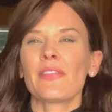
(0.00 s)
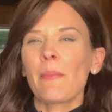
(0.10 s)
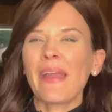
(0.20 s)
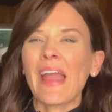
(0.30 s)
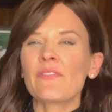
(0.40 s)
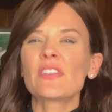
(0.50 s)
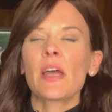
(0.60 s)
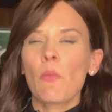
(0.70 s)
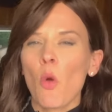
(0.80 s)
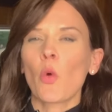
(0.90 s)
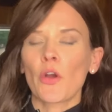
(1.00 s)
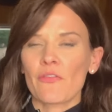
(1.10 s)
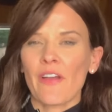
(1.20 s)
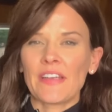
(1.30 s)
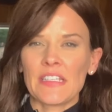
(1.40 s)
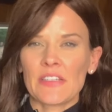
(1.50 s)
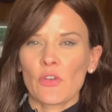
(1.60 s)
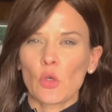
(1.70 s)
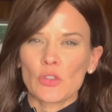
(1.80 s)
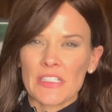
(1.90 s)
They might have some word finding
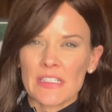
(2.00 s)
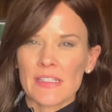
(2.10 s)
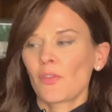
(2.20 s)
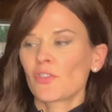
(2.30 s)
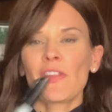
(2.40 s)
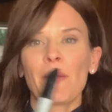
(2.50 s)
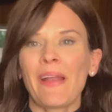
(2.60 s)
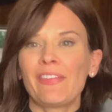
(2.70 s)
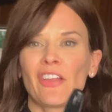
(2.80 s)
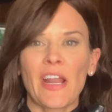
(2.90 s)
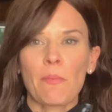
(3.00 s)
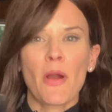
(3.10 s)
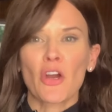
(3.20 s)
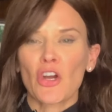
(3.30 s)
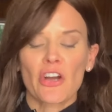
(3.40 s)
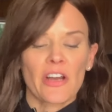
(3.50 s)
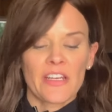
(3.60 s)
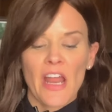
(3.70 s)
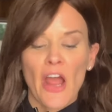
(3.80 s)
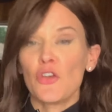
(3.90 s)
difficulties. So they might look at a marker and
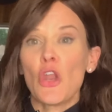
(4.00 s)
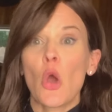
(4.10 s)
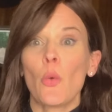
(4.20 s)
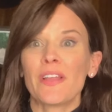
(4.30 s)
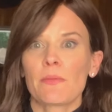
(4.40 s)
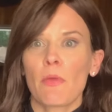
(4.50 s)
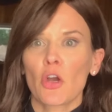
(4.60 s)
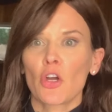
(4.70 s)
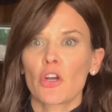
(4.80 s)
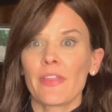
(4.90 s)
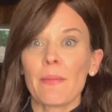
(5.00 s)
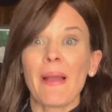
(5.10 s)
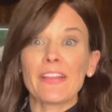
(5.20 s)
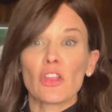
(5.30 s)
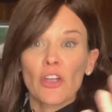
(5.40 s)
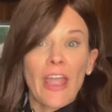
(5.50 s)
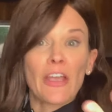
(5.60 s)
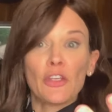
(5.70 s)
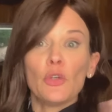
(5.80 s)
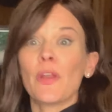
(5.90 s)
not know it's a marker. They might look at
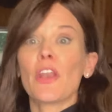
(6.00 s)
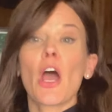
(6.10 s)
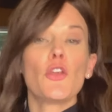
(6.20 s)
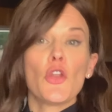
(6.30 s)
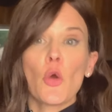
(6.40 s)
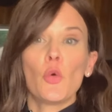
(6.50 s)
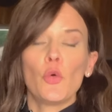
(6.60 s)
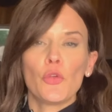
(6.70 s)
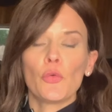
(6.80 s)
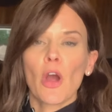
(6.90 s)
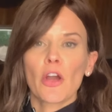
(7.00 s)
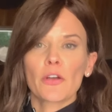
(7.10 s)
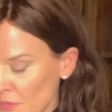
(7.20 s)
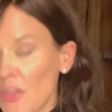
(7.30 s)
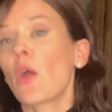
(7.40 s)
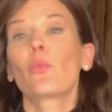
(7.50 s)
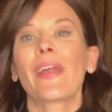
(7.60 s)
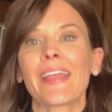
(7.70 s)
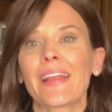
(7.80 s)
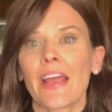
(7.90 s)
you and not know who you are, not
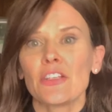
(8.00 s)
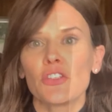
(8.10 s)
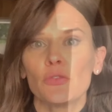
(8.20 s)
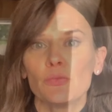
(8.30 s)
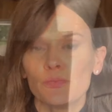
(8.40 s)
recognize you.